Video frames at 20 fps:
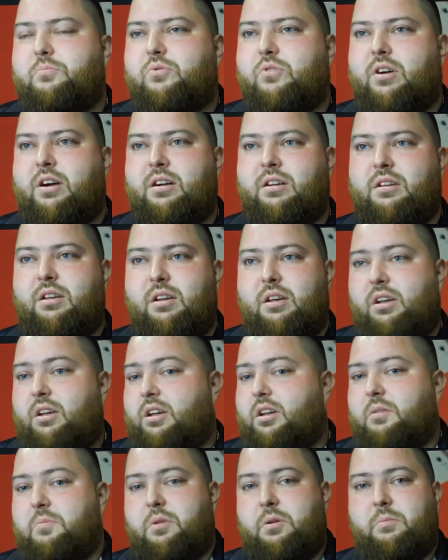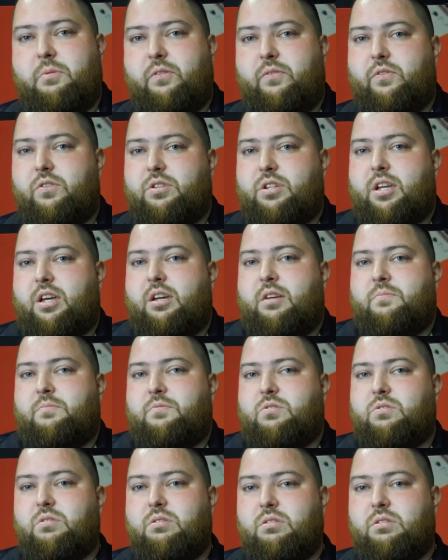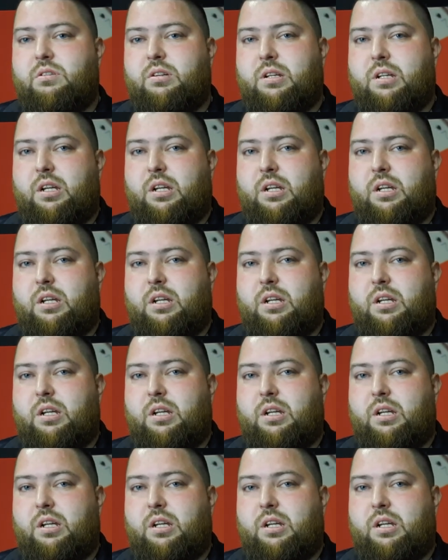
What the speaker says: Prague. Beat me the first game, so